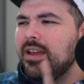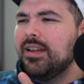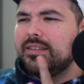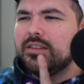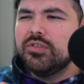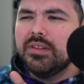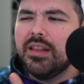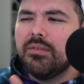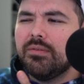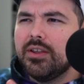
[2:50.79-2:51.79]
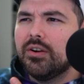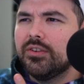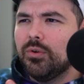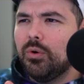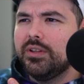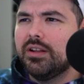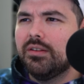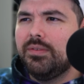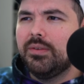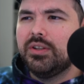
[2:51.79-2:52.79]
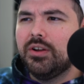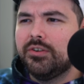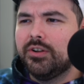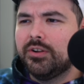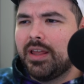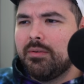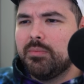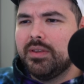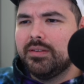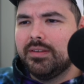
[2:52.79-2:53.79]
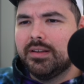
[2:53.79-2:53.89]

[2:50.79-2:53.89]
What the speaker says: It's interesting that VR is only on a $1,500 gaming PC,